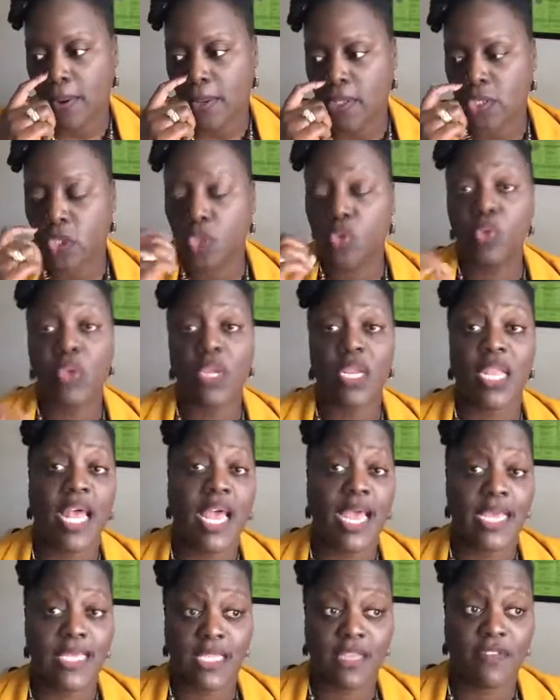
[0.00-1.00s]

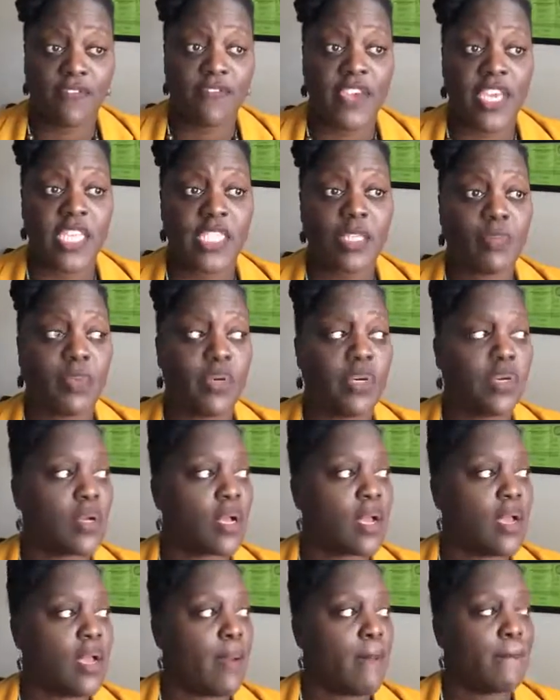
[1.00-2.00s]
utilizing Facebook
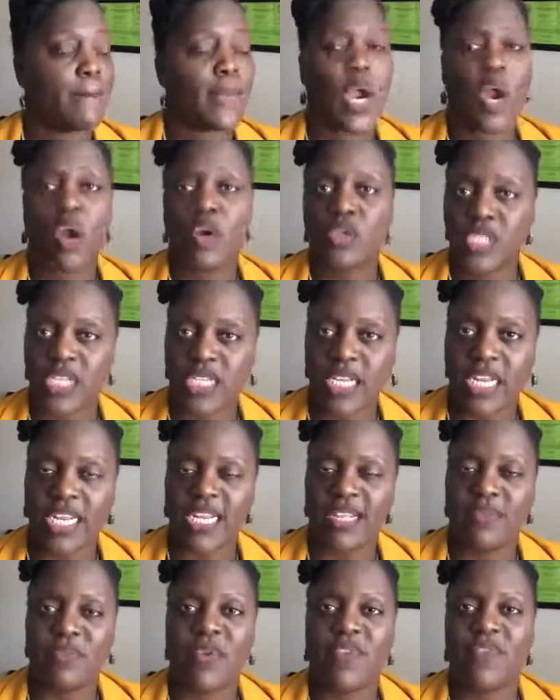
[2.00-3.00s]

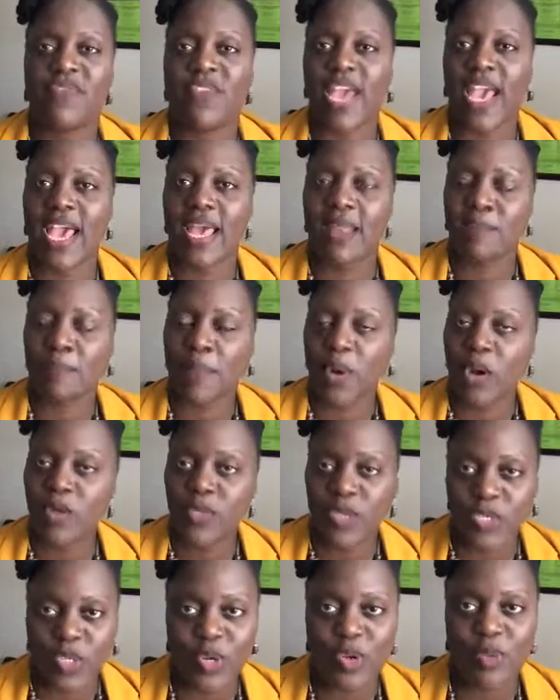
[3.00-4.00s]
personally. We've got
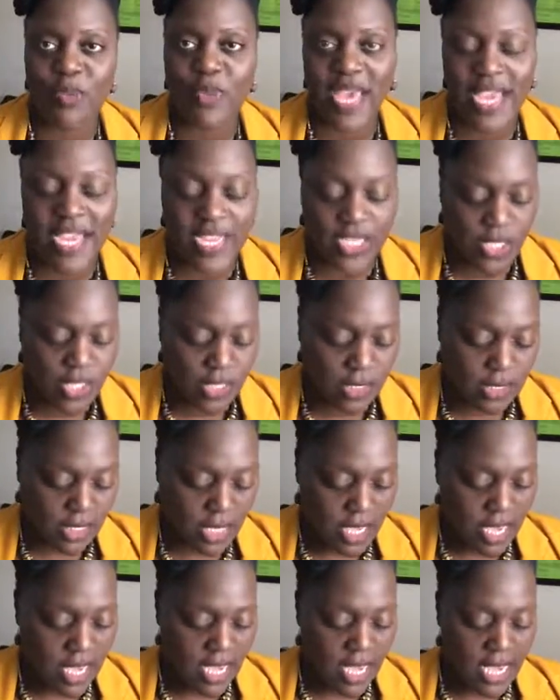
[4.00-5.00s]
personal pages.
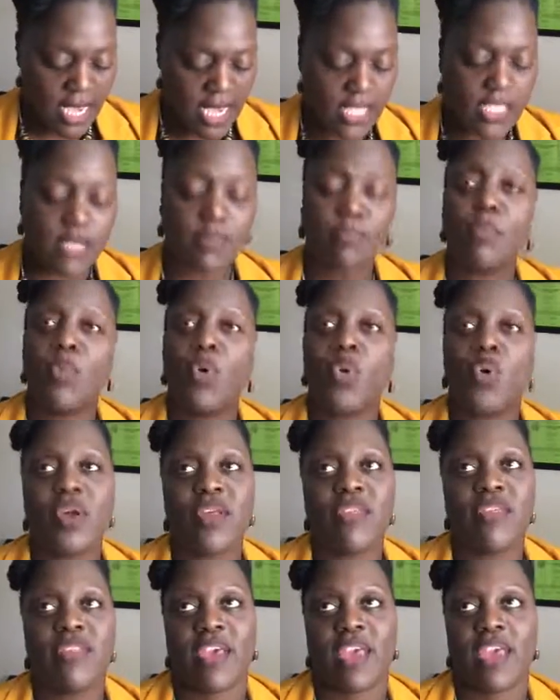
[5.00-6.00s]
It's more
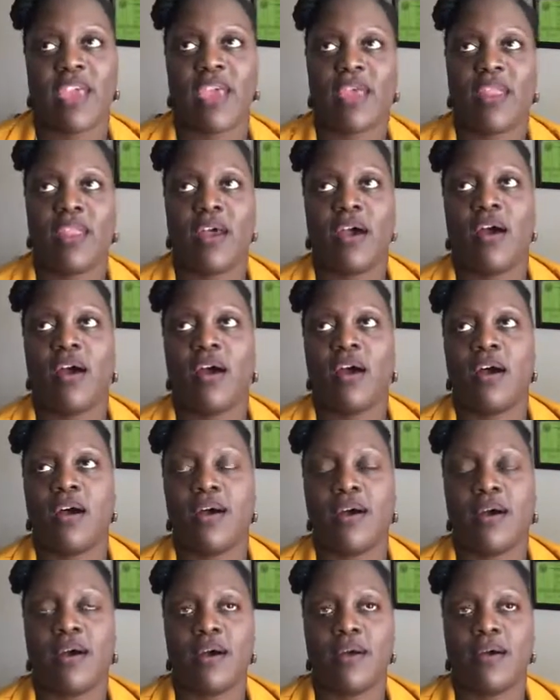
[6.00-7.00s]
than
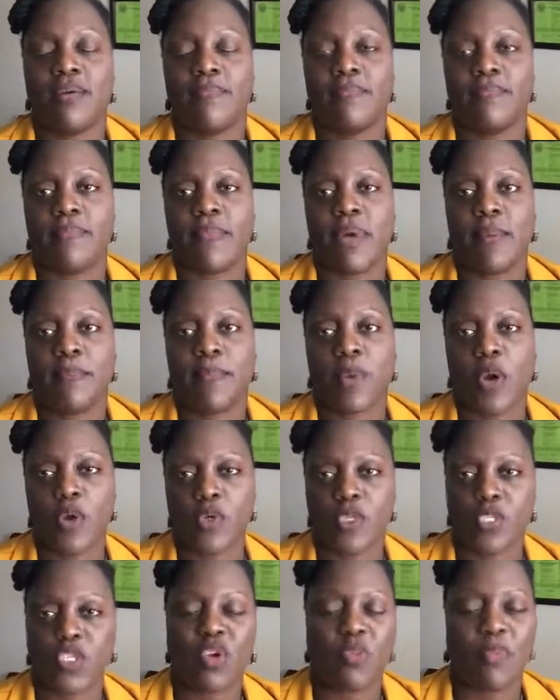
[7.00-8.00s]
a
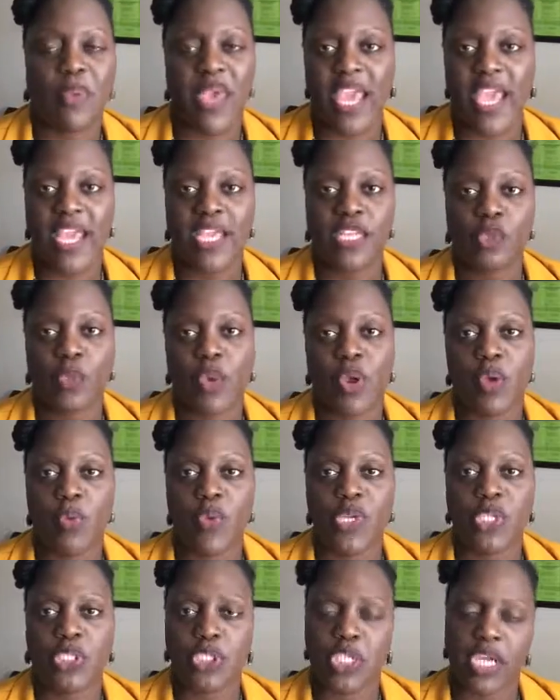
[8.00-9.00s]
personal page where we
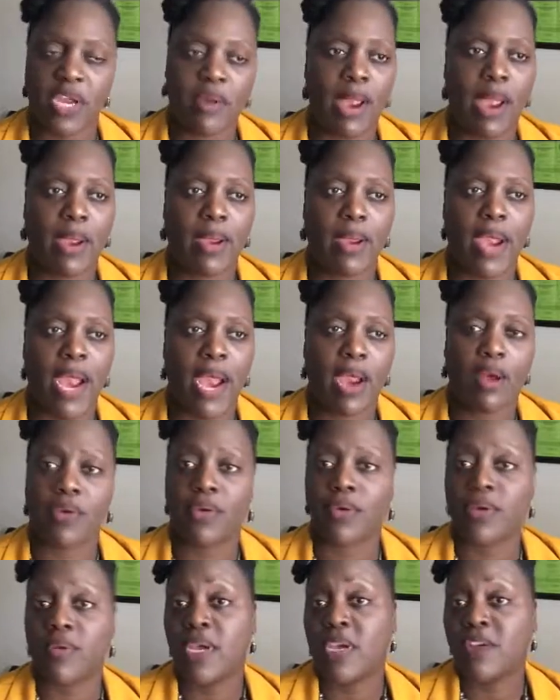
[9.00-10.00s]
share
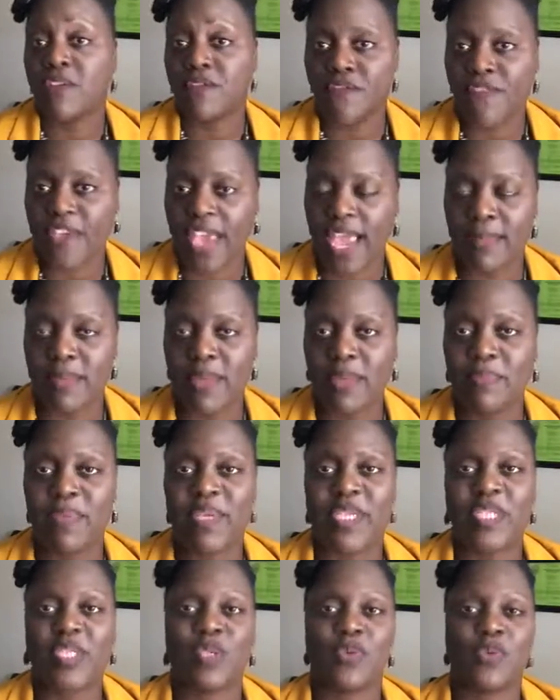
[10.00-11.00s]
our family
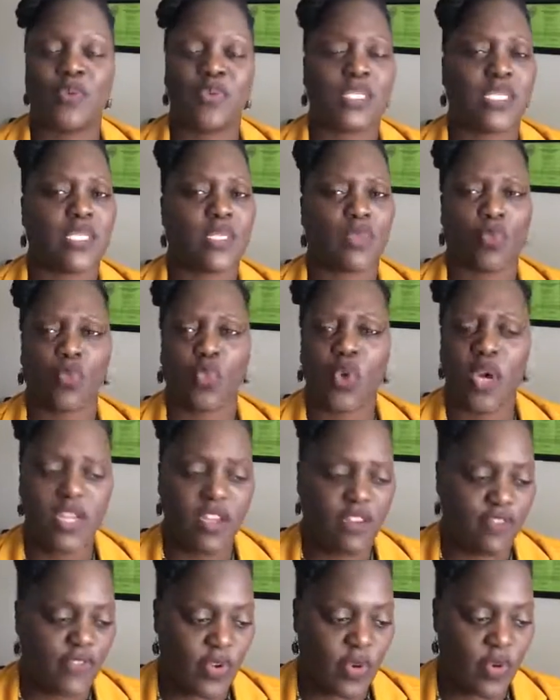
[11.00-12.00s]
pictures. It's
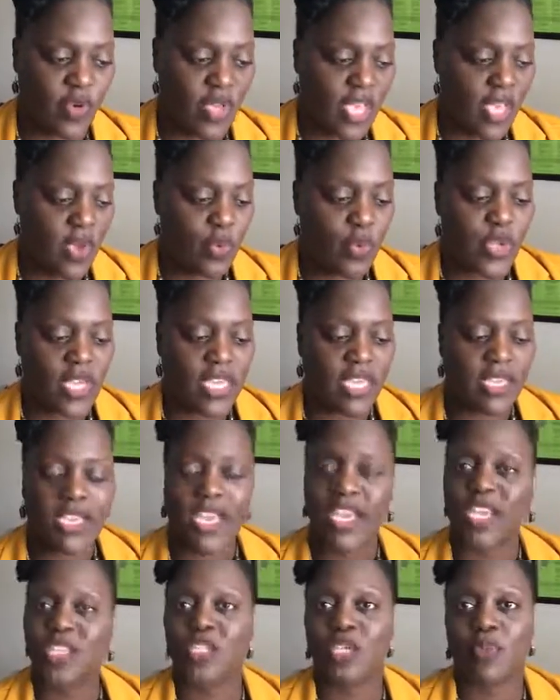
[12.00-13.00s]
wonderful. We can
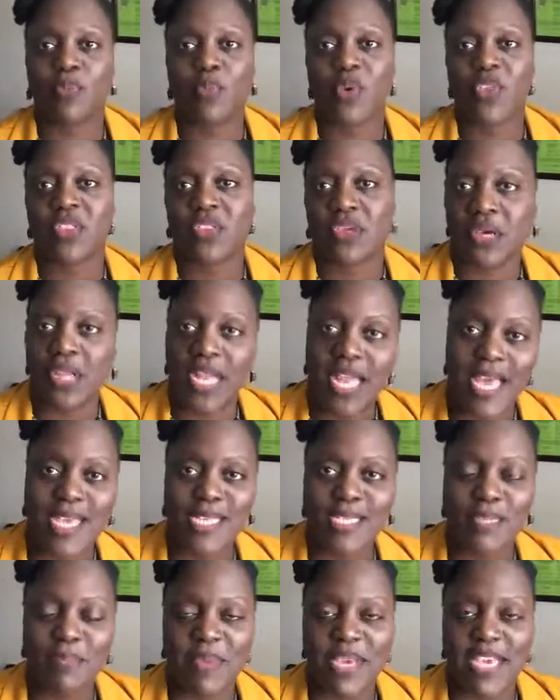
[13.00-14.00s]
catch up with
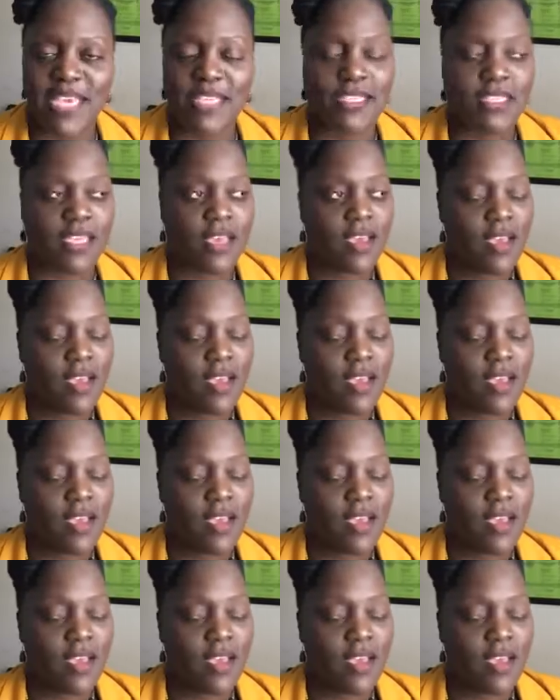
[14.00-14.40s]
classmates.